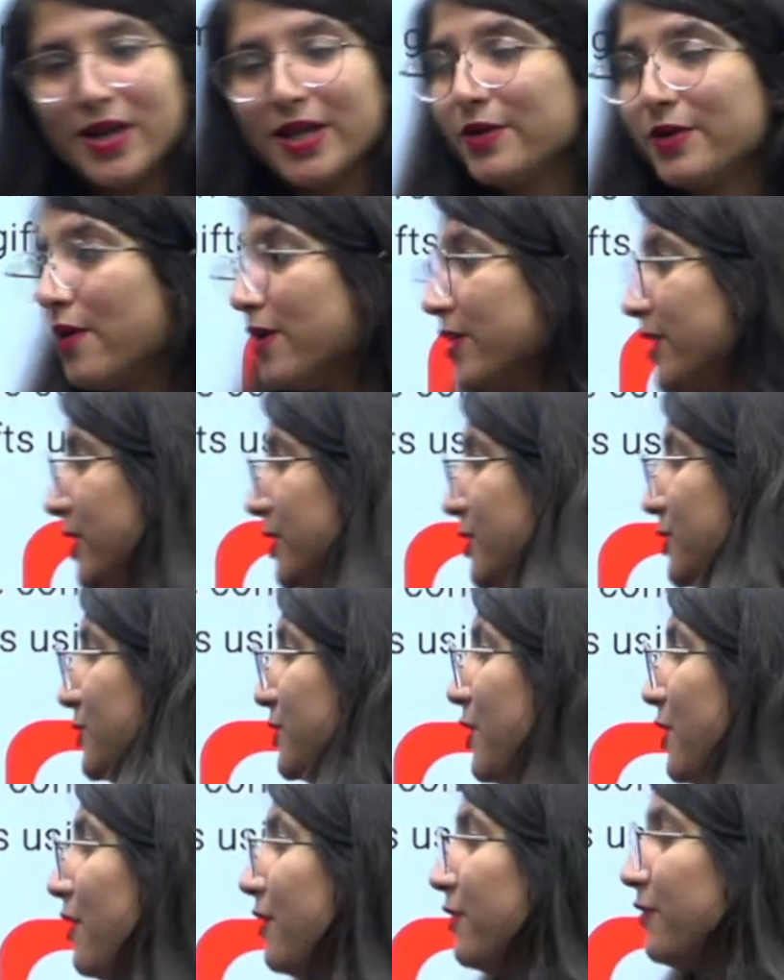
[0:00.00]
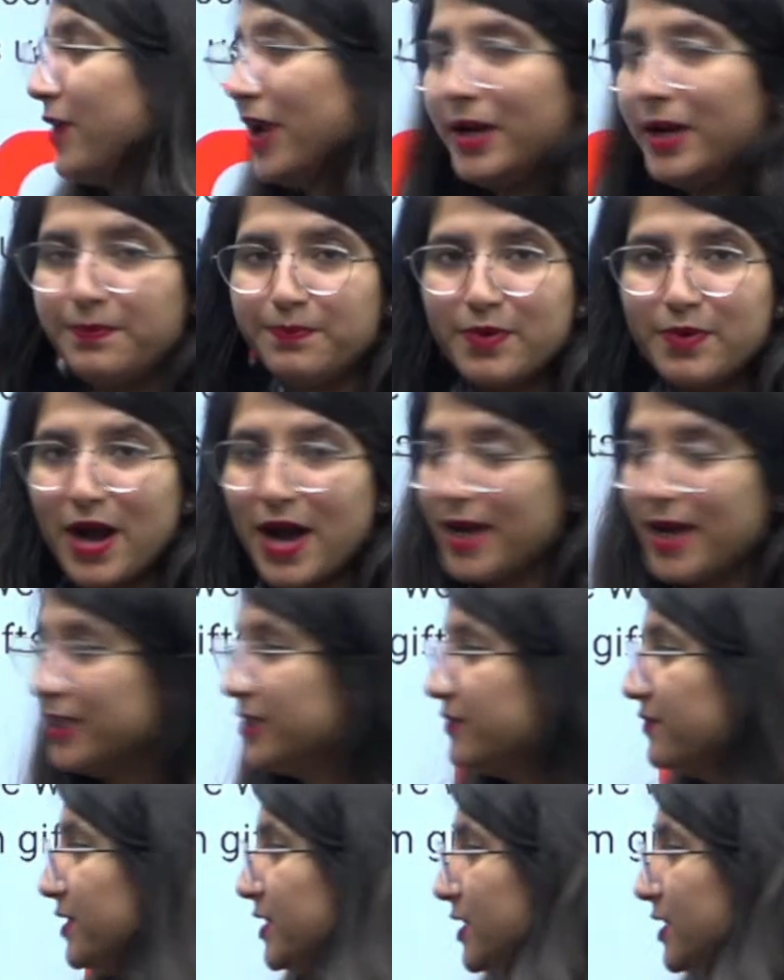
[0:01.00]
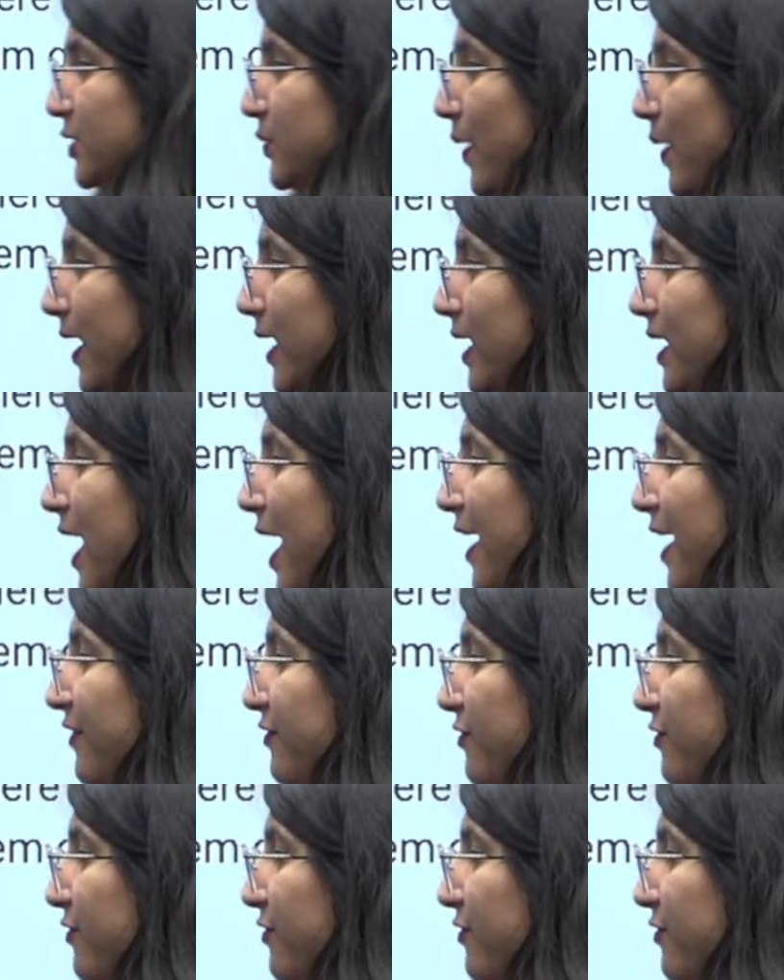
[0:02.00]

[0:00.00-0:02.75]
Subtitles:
according to your great price, which is 29,